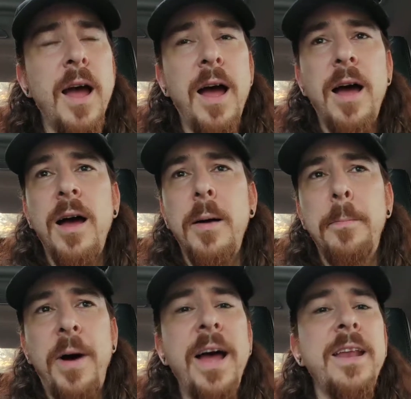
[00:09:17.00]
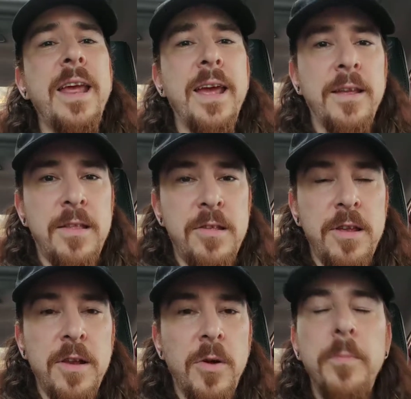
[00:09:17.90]
Binance.
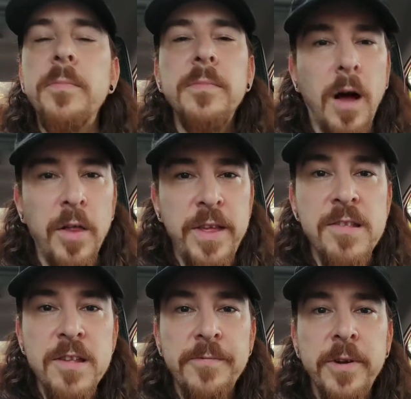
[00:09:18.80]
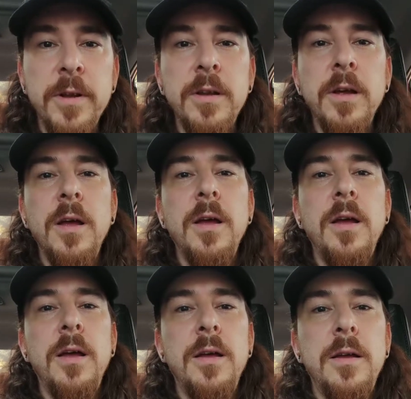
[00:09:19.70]
All these different
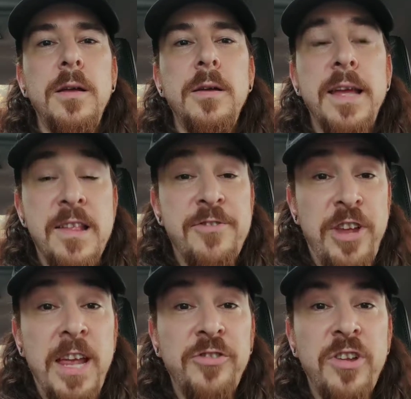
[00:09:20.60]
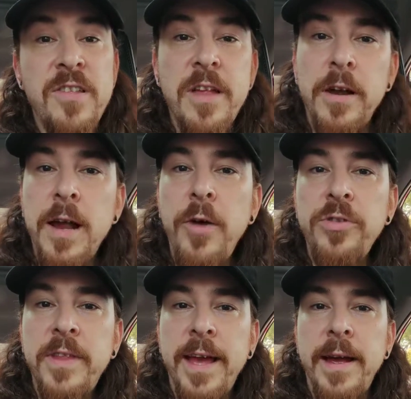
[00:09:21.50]
exchanges that are
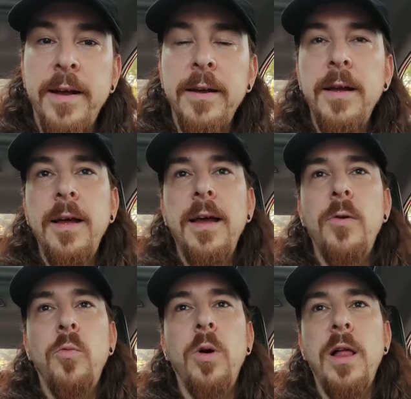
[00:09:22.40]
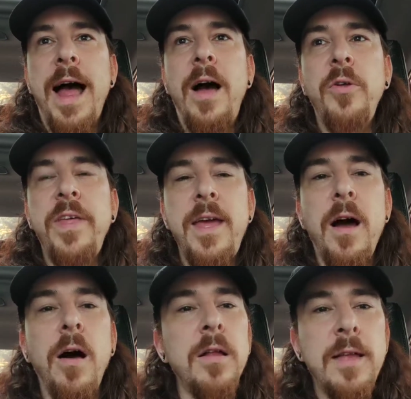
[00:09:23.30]
out there. Well, how are they
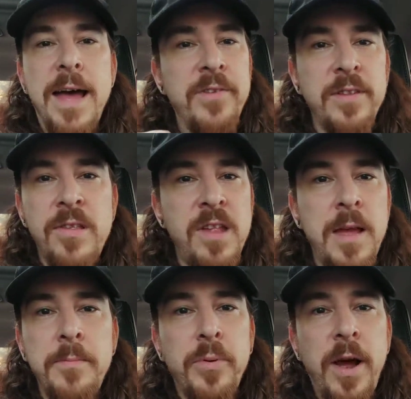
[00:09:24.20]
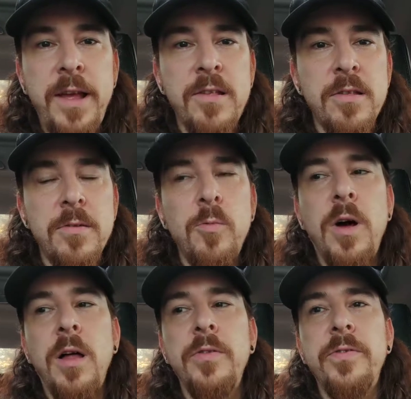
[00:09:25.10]
all having the same price?
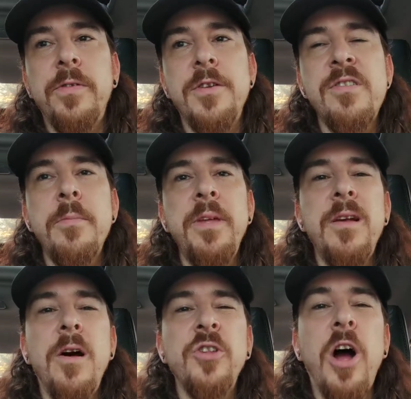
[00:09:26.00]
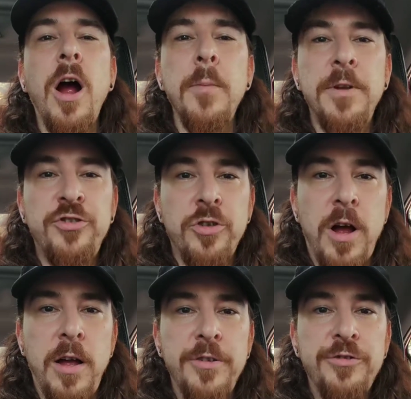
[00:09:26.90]
Well, there's something called
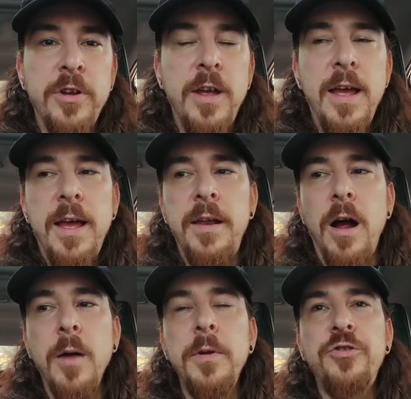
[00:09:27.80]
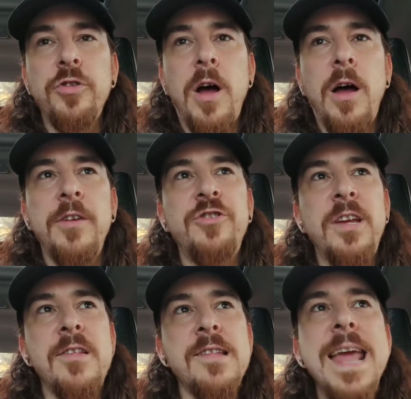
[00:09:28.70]
arbitrage. And
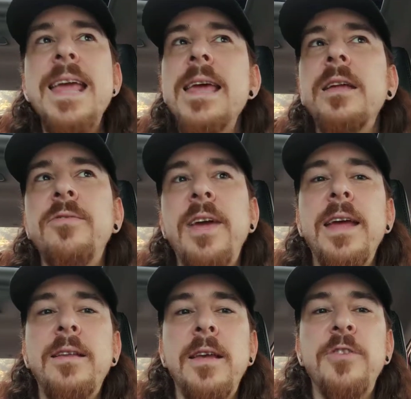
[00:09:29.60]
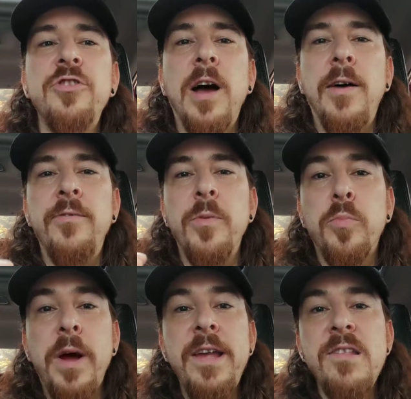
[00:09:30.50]
arbitrage is taking advantage of the
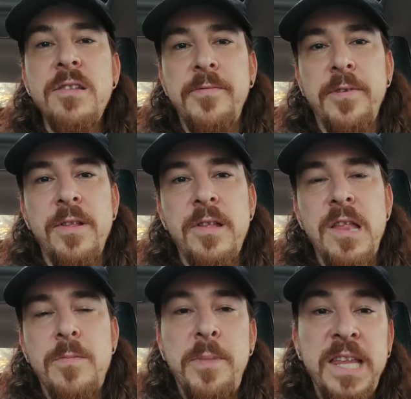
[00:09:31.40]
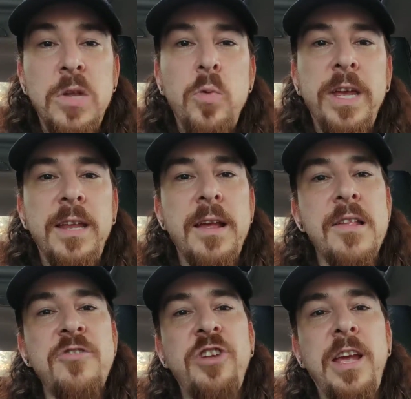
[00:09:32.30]
price differences between
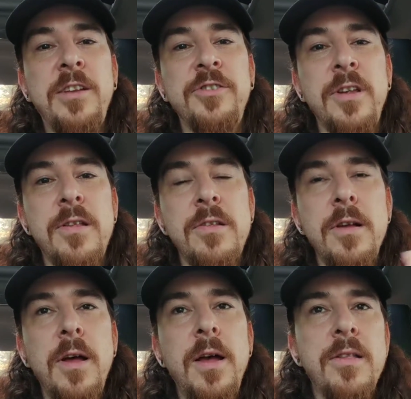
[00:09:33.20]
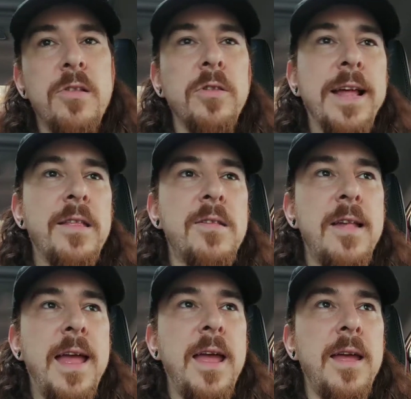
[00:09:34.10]
exchanges. So let's
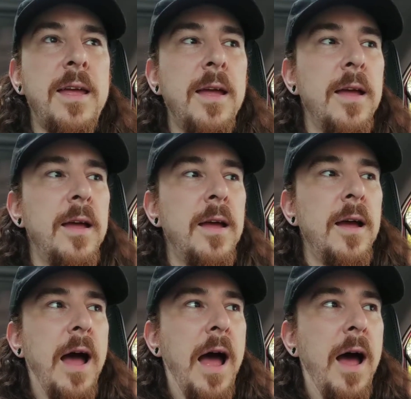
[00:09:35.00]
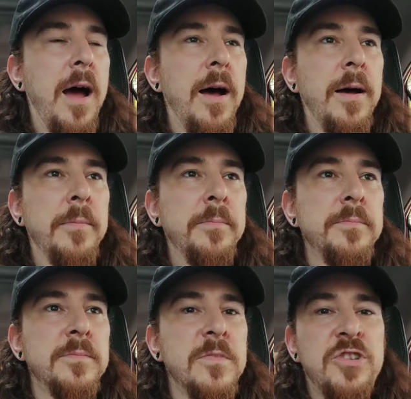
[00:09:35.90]
say
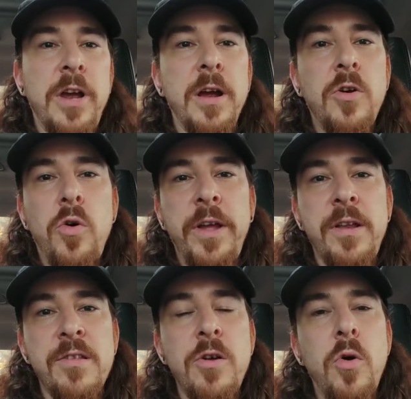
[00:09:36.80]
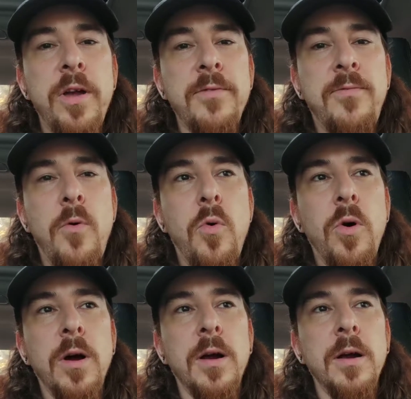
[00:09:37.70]
Jericoin is going
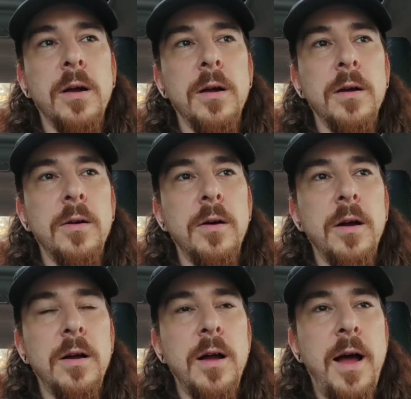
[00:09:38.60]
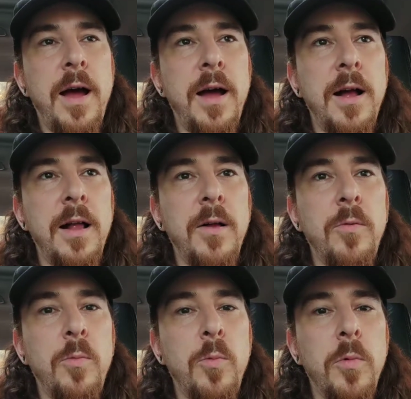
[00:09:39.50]
for
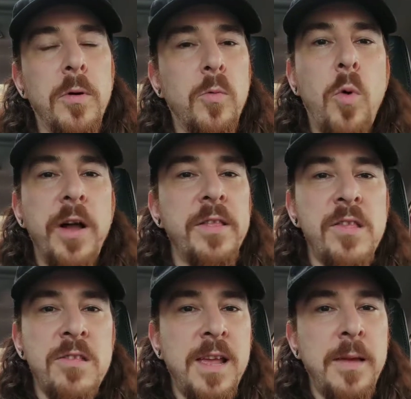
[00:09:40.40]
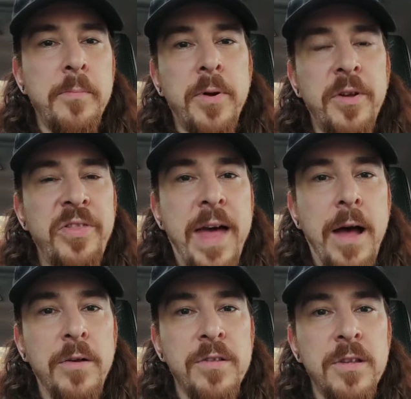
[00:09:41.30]
1 Steem per
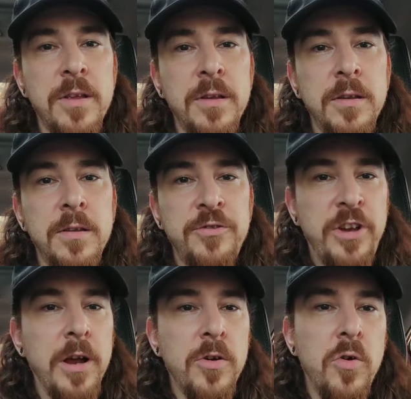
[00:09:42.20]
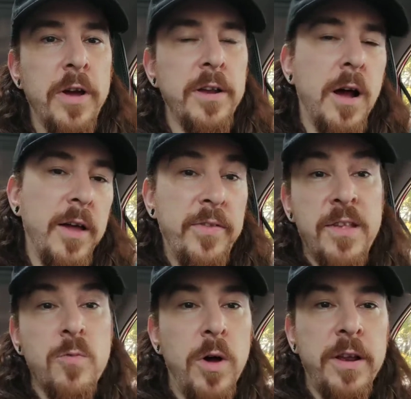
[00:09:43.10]
1,000 Jericoin on
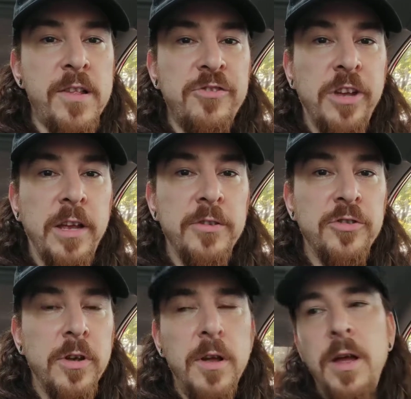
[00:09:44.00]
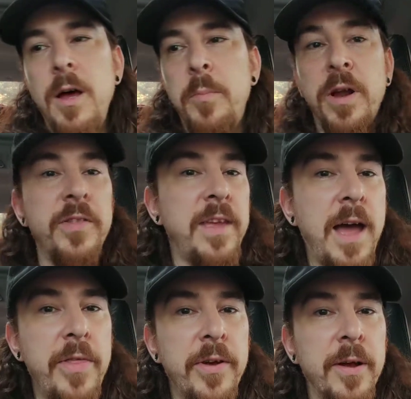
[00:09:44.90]
this one exchange, but on the
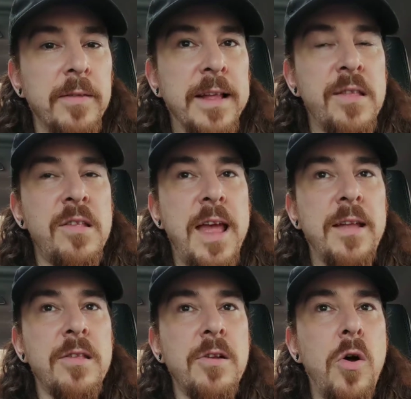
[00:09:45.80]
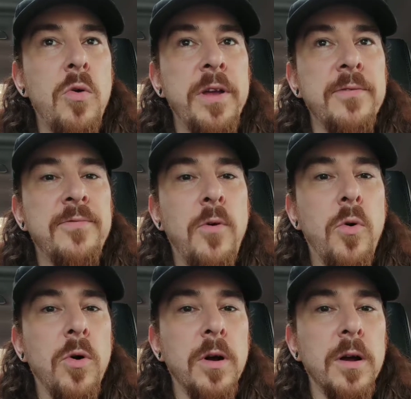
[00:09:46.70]
other, let's say it's going
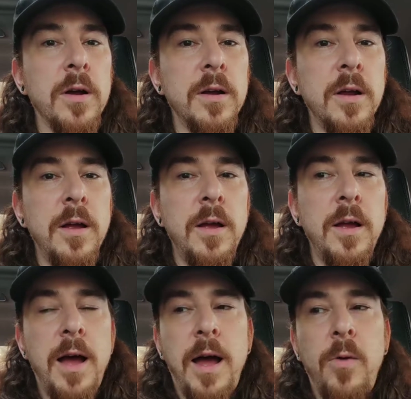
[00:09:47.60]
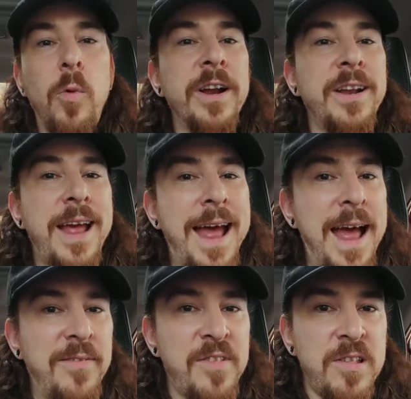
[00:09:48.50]
for
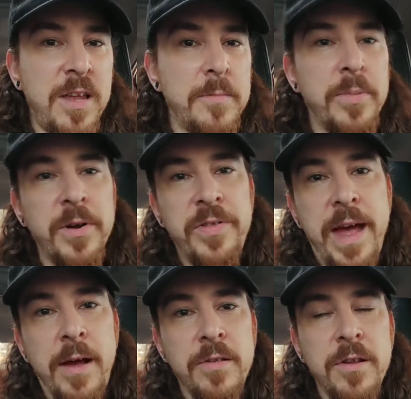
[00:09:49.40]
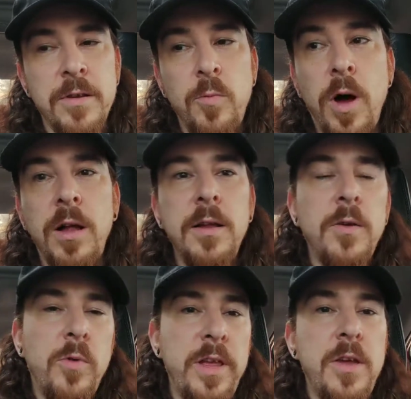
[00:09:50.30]
1.5 Steem per 1,000. Well,
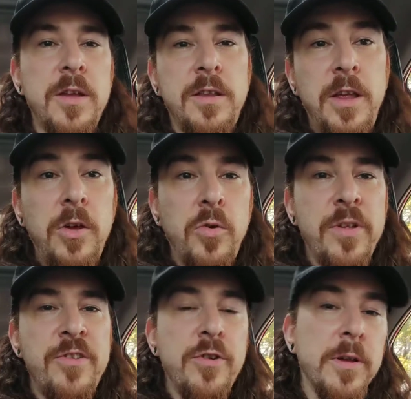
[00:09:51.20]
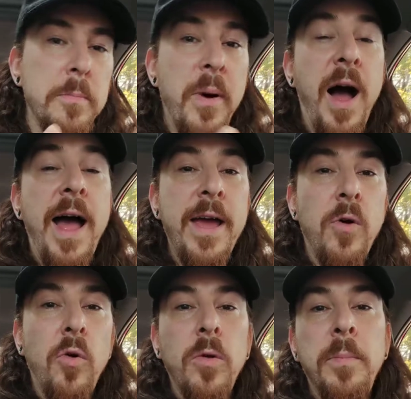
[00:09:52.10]
what you could do is you could buy a
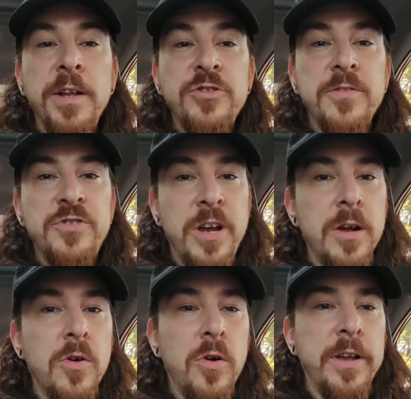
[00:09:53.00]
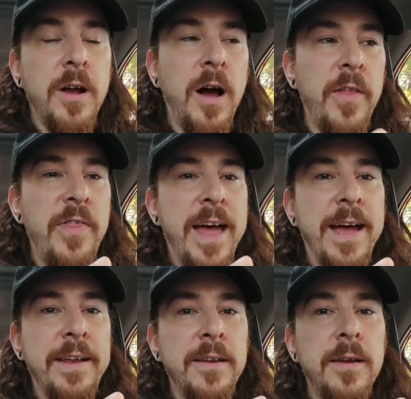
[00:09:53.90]
whole bunch of Jericoin on
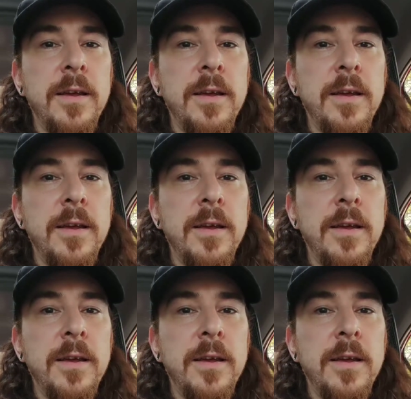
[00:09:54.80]
that